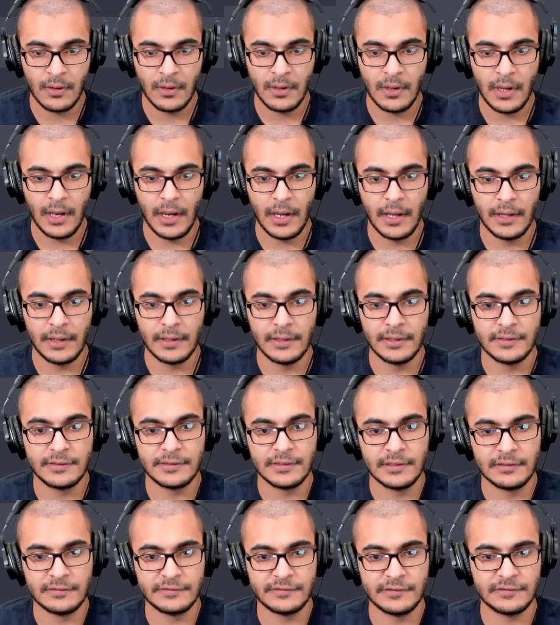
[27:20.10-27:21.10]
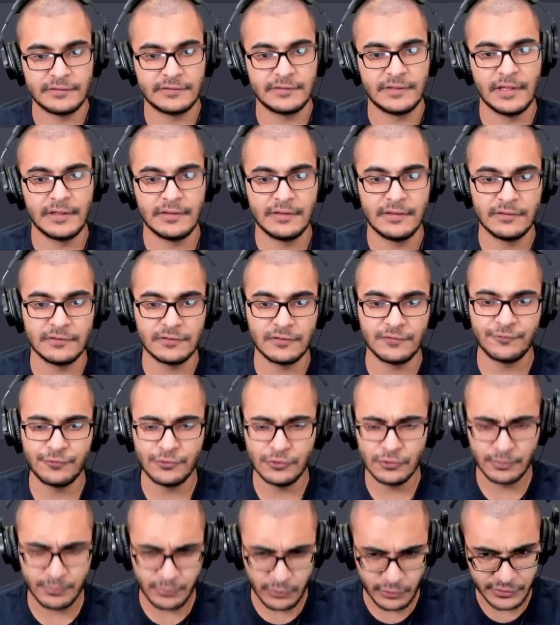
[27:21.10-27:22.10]
And it tells us that there's a
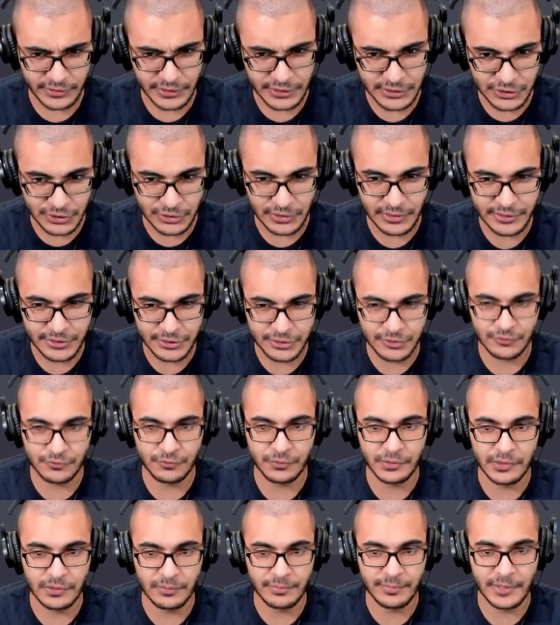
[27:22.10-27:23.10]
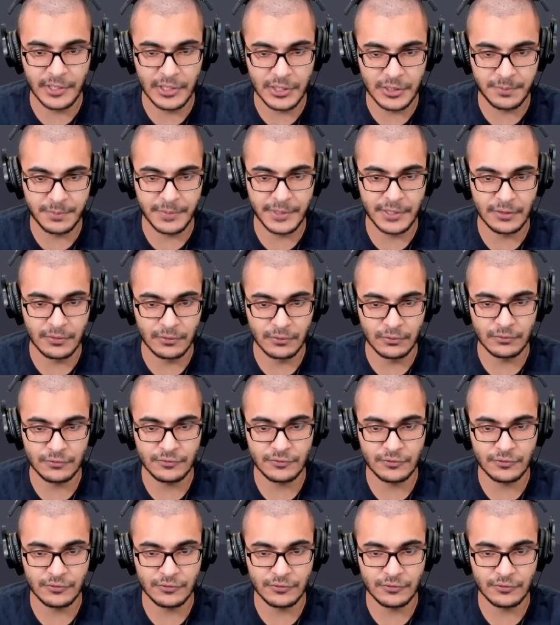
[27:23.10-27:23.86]
few potential issues with the PHP code.